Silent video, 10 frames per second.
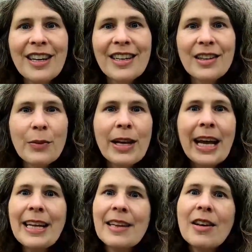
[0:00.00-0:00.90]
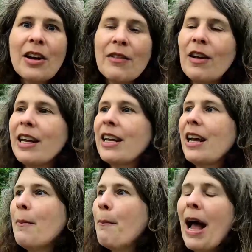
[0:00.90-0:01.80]
So again, it's kind of like
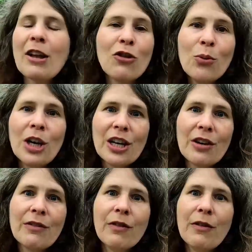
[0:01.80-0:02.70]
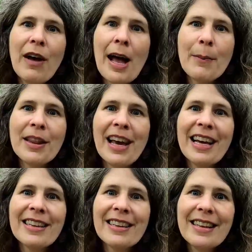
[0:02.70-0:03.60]
a patchwork of
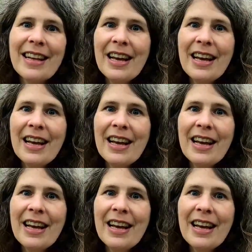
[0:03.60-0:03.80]
habitats.